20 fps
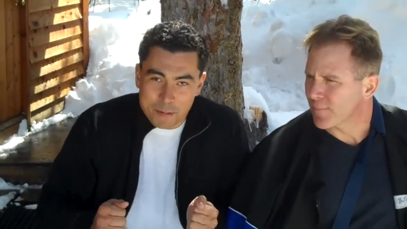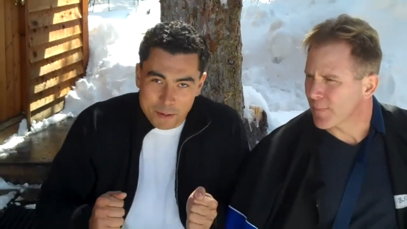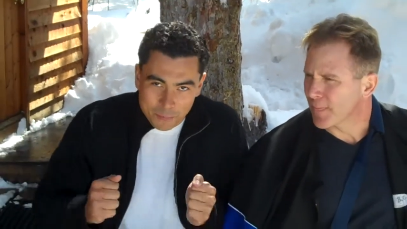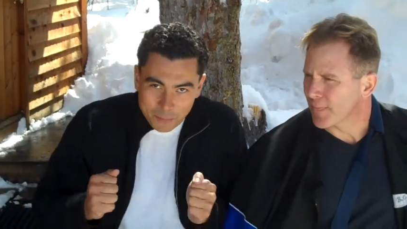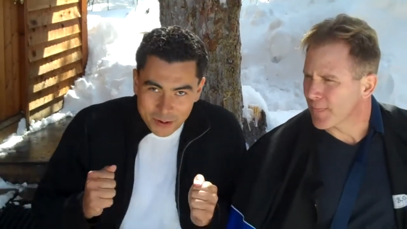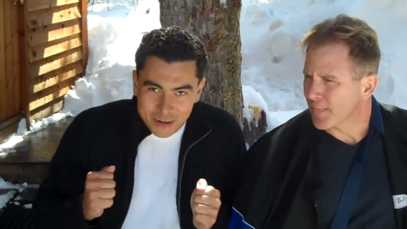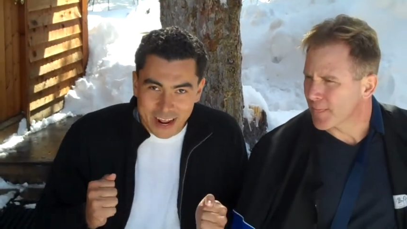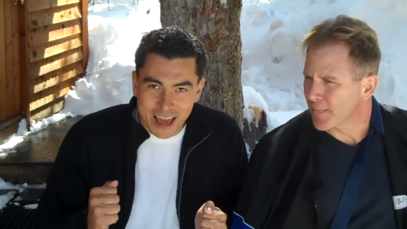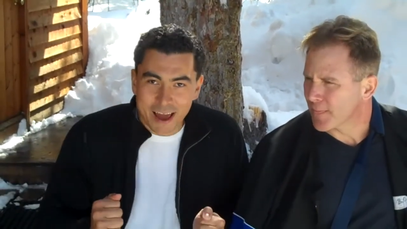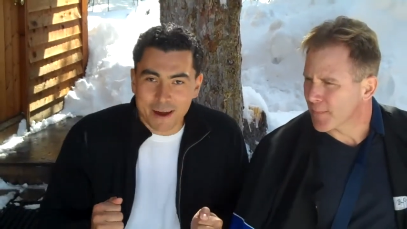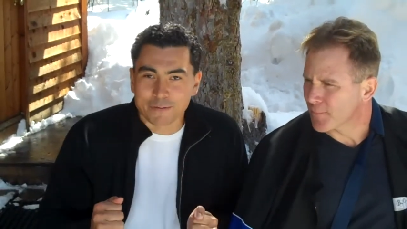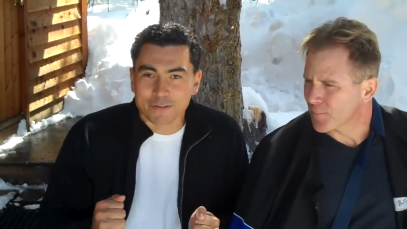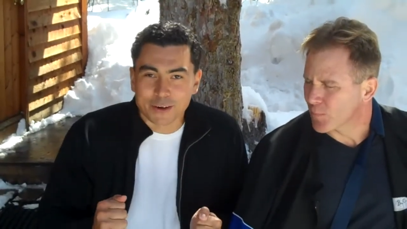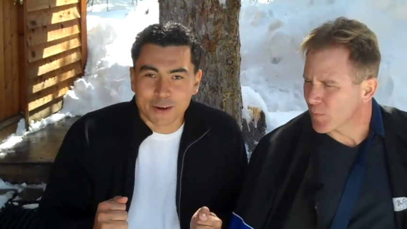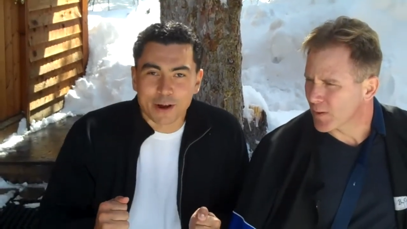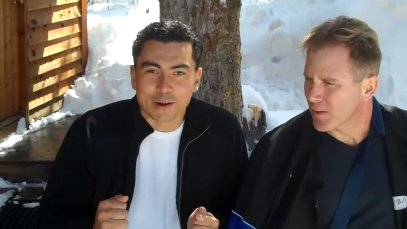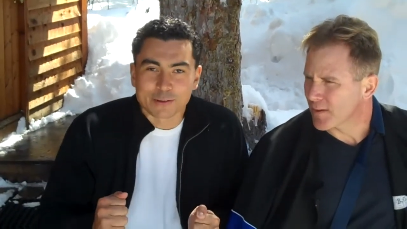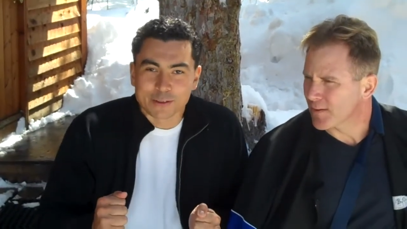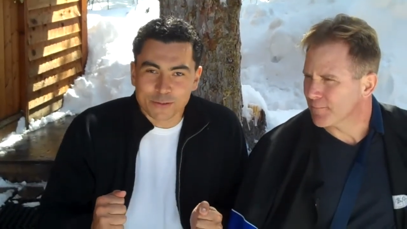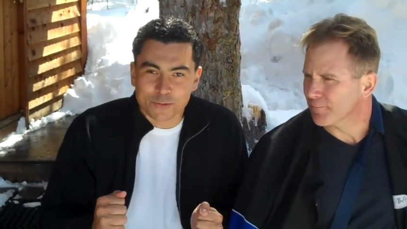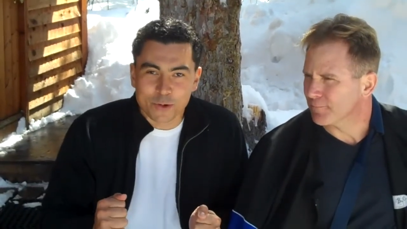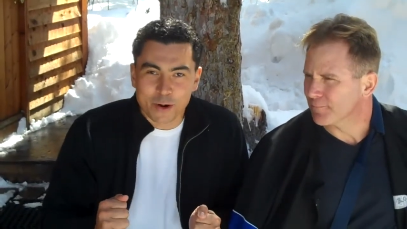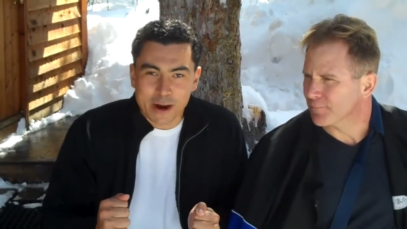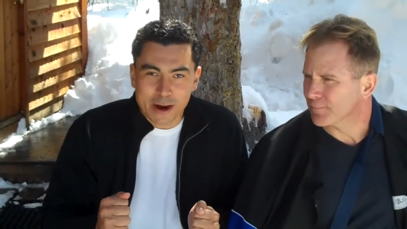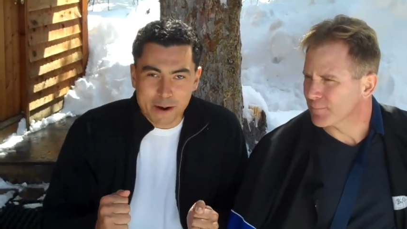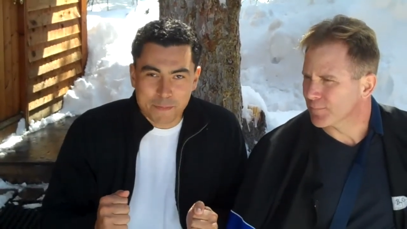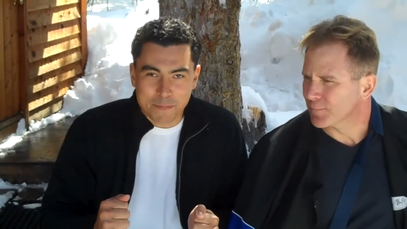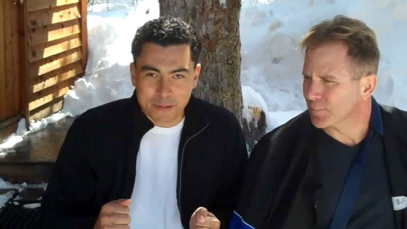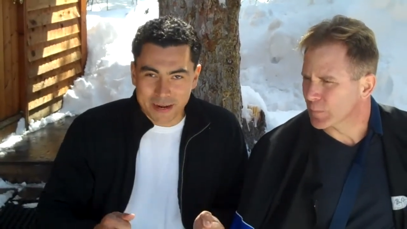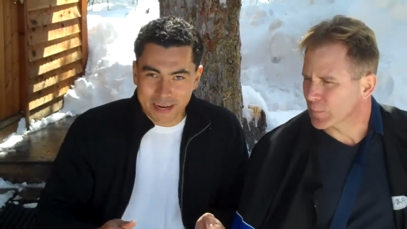Speaker 1: I'm going to have to go
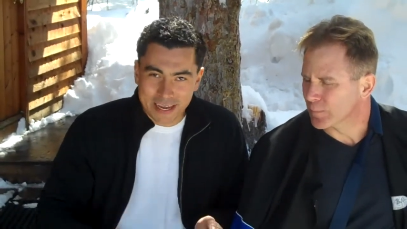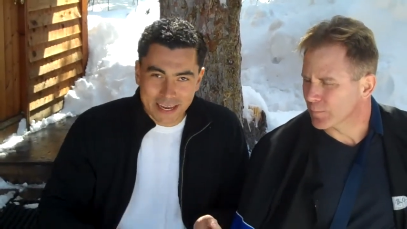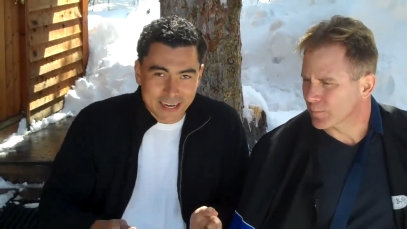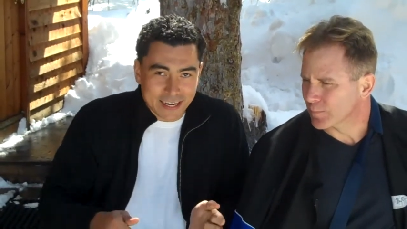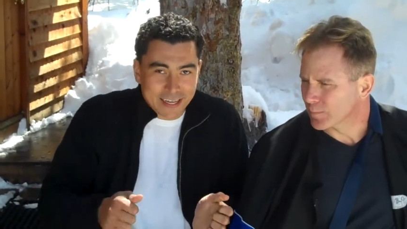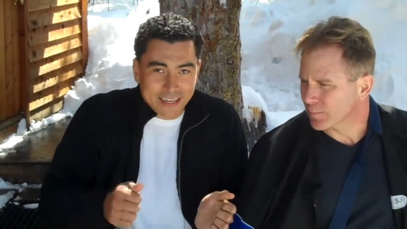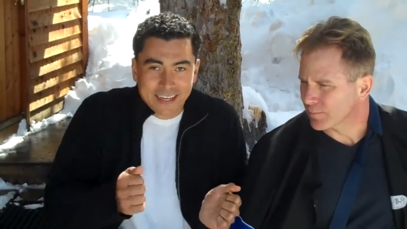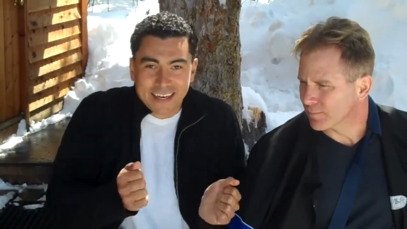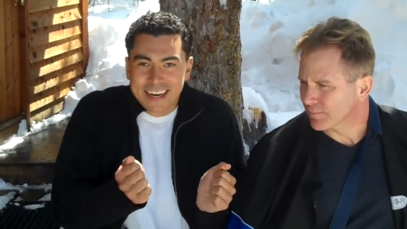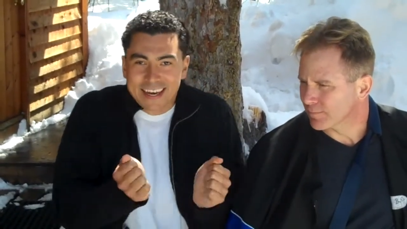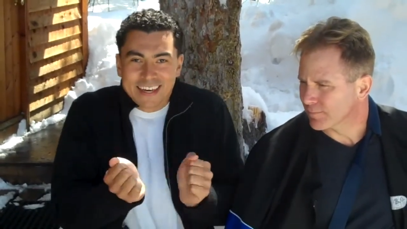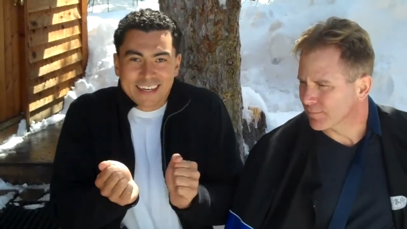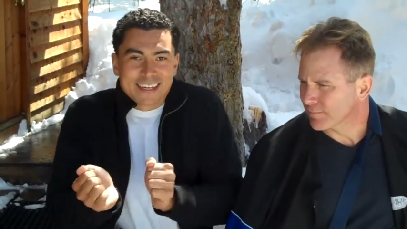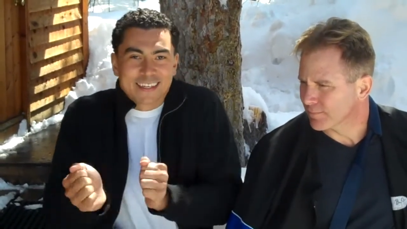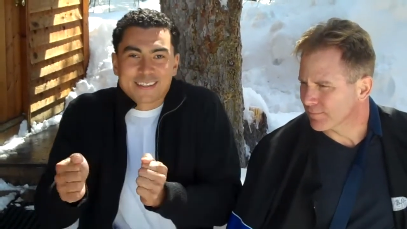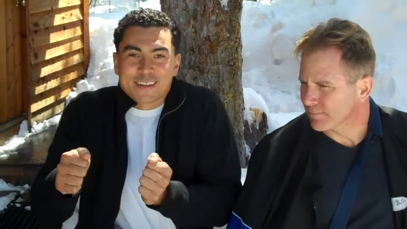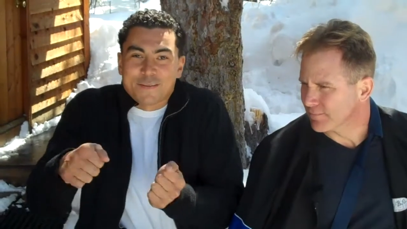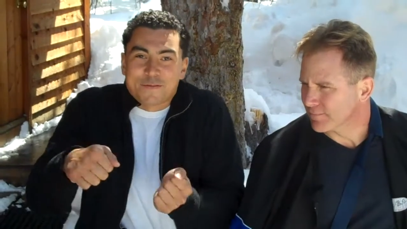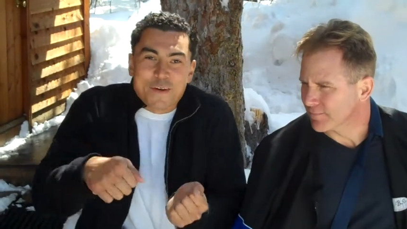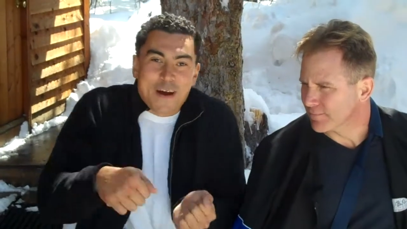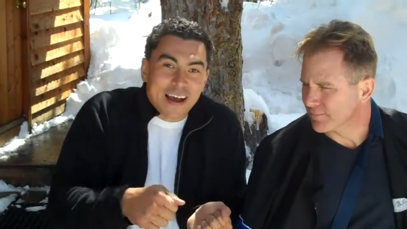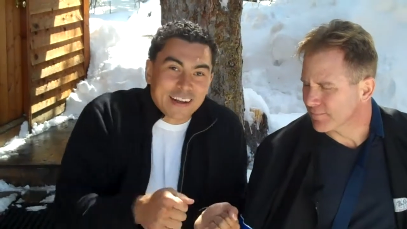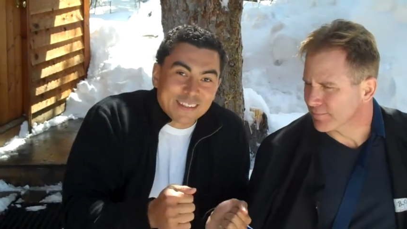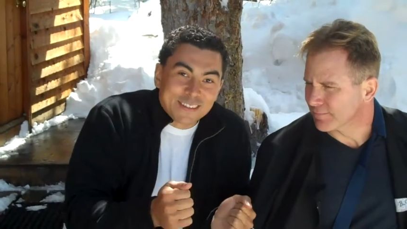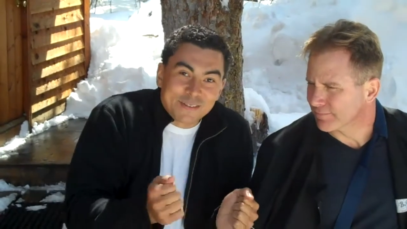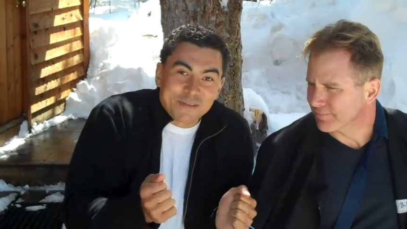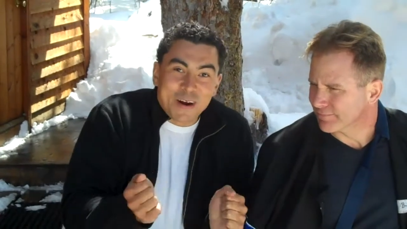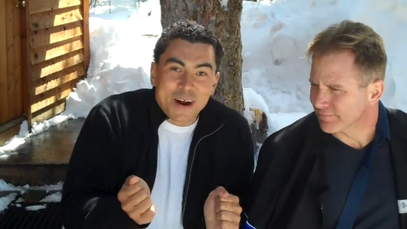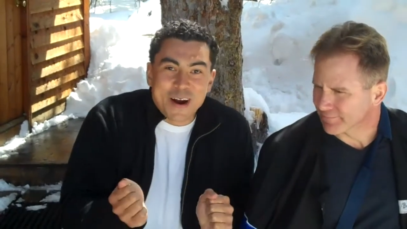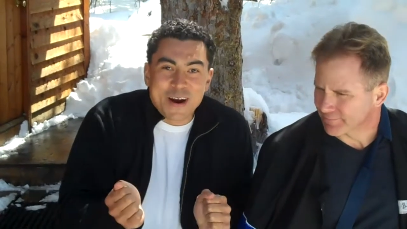square up and hit it because if I
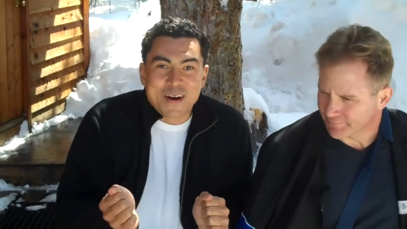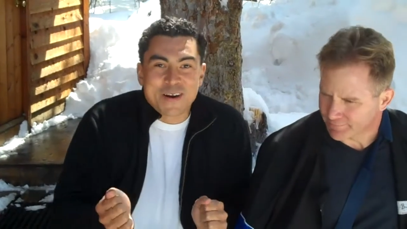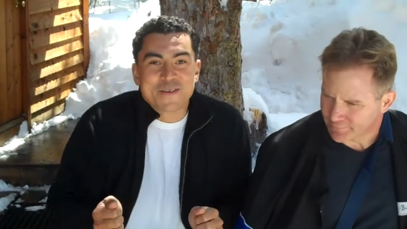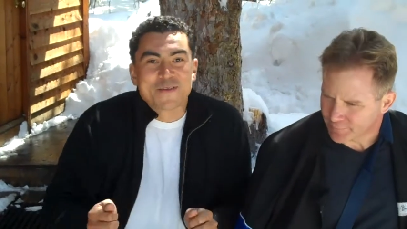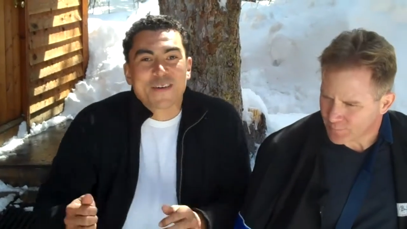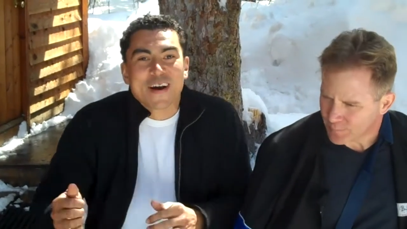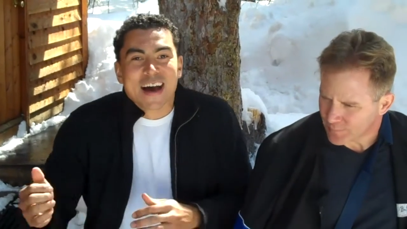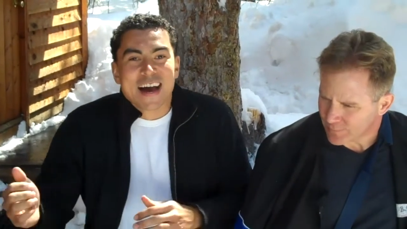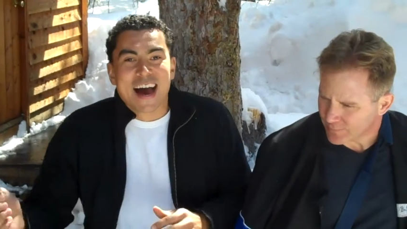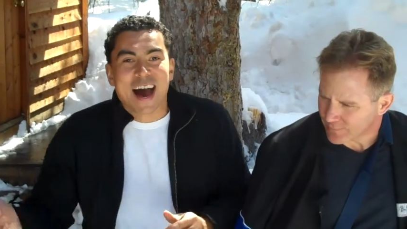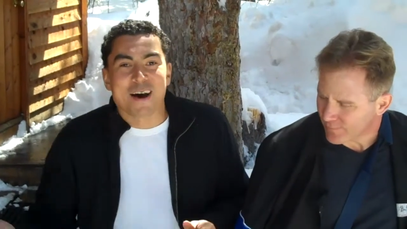swerve,